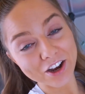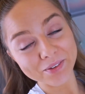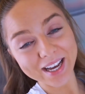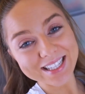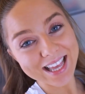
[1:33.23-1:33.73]
I hope
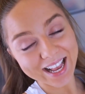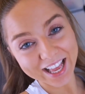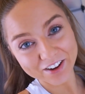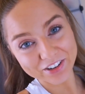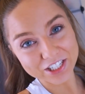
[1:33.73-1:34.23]
you guys like it,
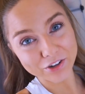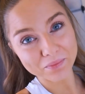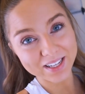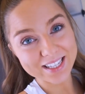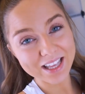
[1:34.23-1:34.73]
and if you do,
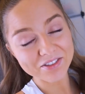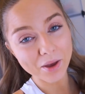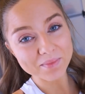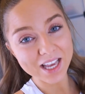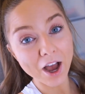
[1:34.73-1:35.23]
please
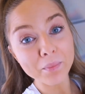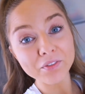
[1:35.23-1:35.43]
thumbs it up.